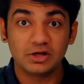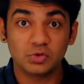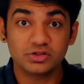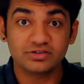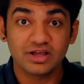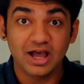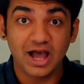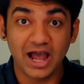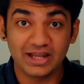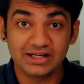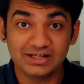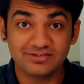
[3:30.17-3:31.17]
It was
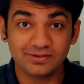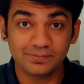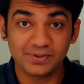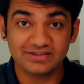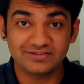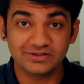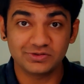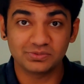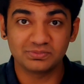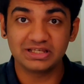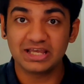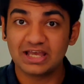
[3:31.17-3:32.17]
highly surprising
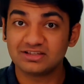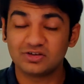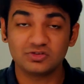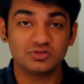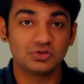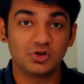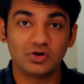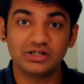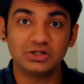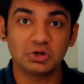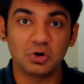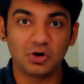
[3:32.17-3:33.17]
to me, as I was
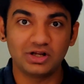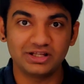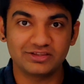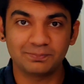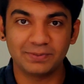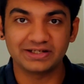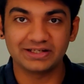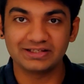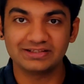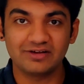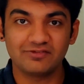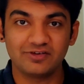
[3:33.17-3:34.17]
not at all
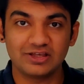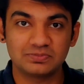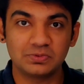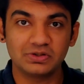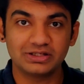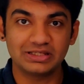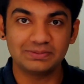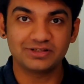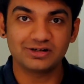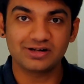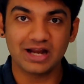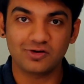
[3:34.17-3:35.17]
expecting that Facebook
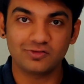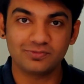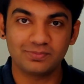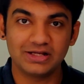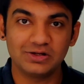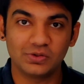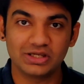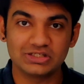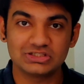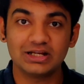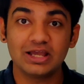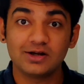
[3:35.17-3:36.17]
keeps a track of my
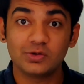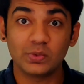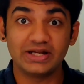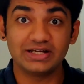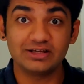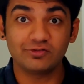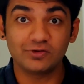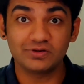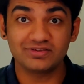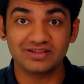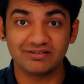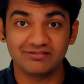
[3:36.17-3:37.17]
location
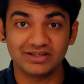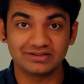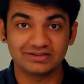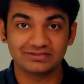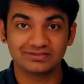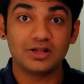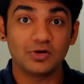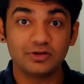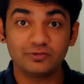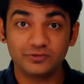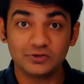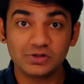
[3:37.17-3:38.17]
24/7.
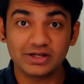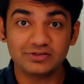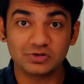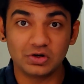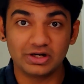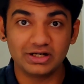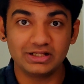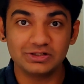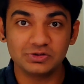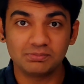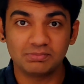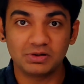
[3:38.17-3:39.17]
Now if you guys already
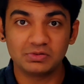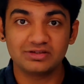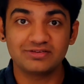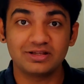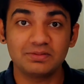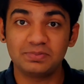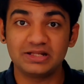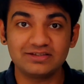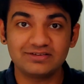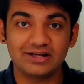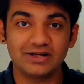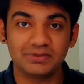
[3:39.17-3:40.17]
knew about this, then
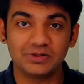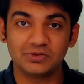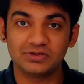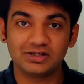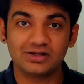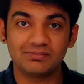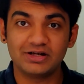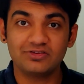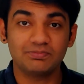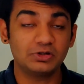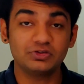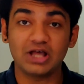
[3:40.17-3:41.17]
please let me know in the
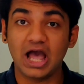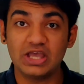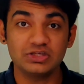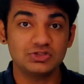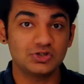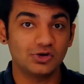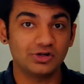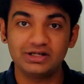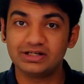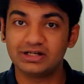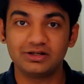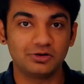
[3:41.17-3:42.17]
comments, because I
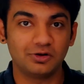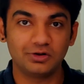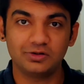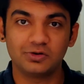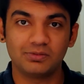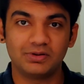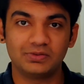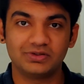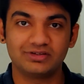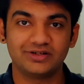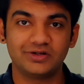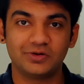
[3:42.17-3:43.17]
surely did not know
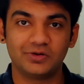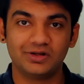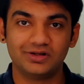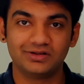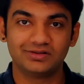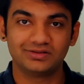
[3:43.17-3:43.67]
about this at all.